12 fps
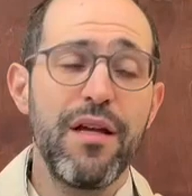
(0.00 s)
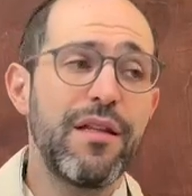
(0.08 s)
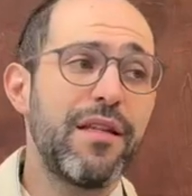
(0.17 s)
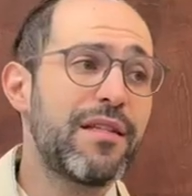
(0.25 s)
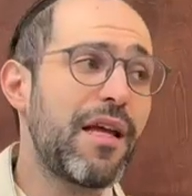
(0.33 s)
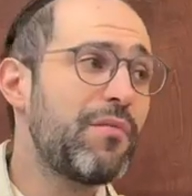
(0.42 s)

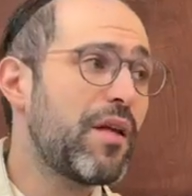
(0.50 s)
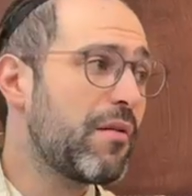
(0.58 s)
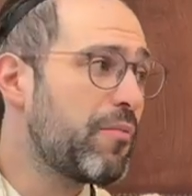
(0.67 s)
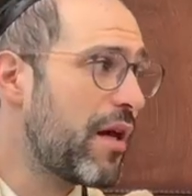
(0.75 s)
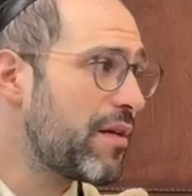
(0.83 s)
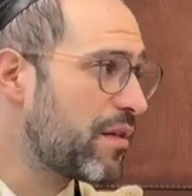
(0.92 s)
The same thing
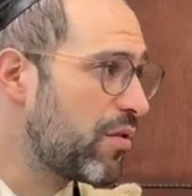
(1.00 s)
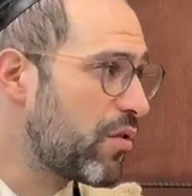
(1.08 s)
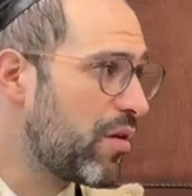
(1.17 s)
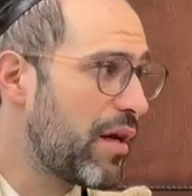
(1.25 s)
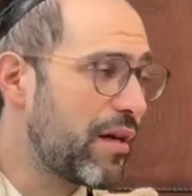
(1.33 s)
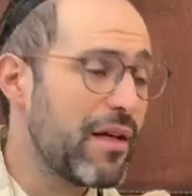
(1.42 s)
applies to
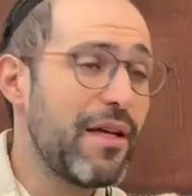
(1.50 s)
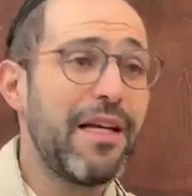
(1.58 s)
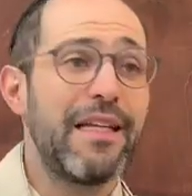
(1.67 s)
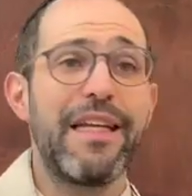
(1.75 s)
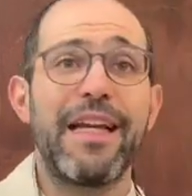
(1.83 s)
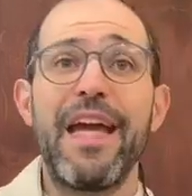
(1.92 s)
tochen.
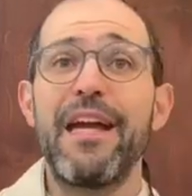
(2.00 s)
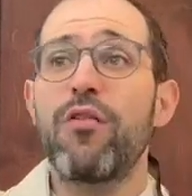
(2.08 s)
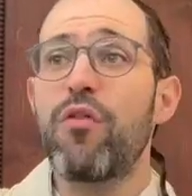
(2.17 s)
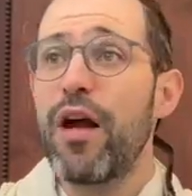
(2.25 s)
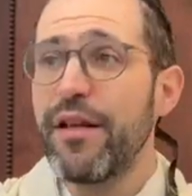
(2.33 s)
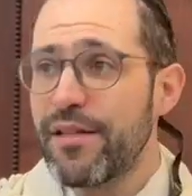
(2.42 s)
You can't
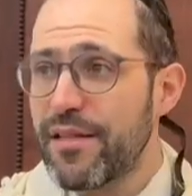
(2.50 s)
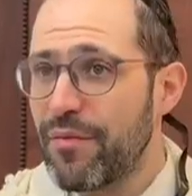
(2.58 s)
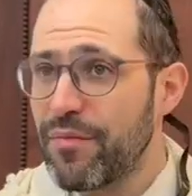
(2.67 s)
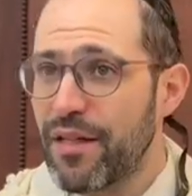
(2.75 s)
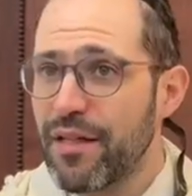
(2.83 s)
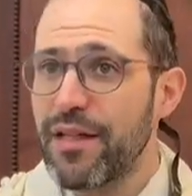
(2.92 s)
grind
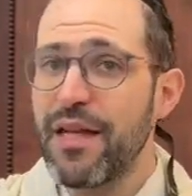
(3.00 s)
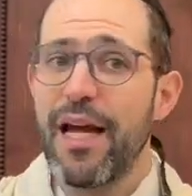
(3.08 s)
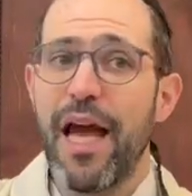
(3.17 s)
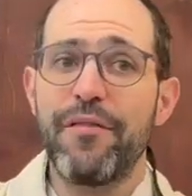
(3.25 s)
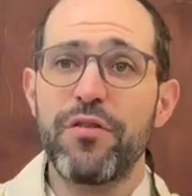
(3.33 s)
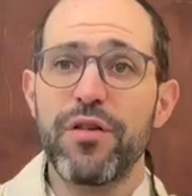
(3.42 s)
something
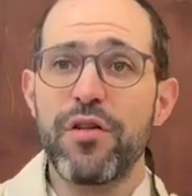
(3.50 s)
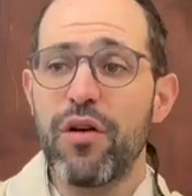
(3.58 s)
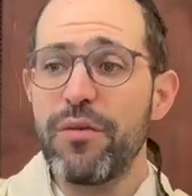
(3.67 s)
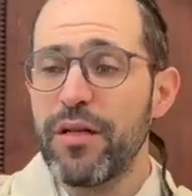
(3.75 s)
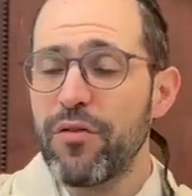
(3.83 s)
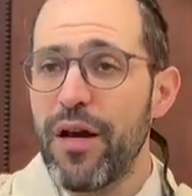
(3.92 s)
after it's
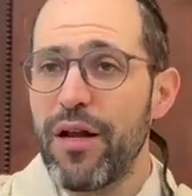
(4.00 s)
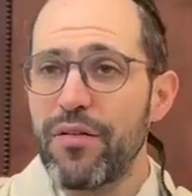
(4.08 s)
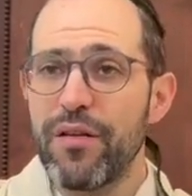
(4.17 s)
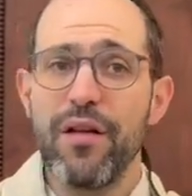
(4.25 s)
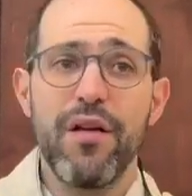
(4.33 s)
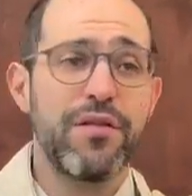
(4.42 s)
already been ground.
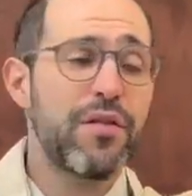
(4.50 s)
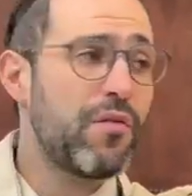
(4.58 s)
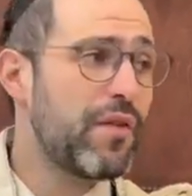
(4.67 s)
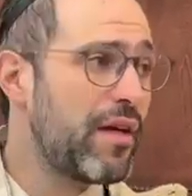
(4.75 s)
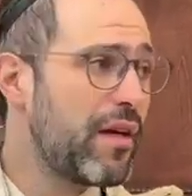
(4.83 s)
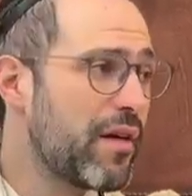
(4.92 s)
So over
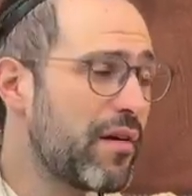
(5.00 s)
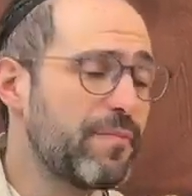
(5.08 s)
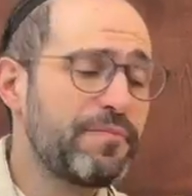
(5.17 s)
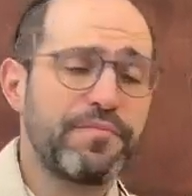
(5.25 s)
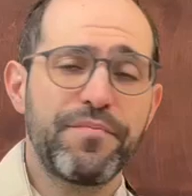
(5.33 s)
there,